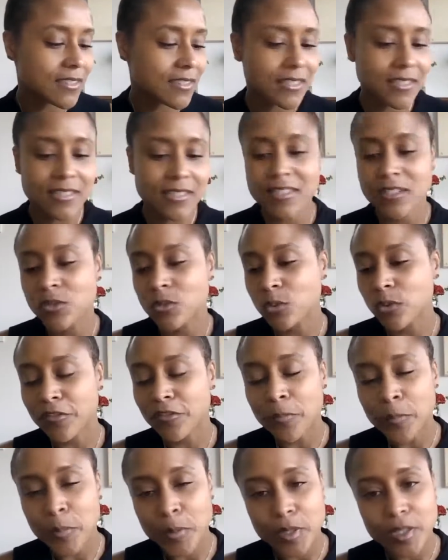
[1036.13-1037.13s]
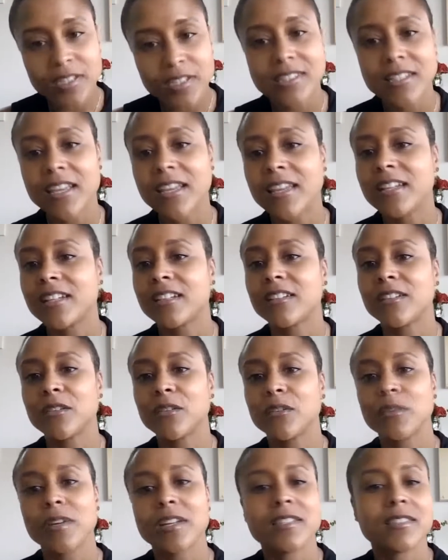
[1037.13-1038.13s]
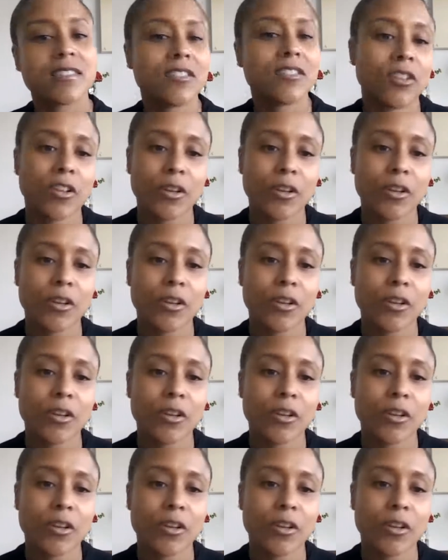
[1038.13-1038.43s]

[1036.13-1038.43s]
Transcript: these sort of books, and it's,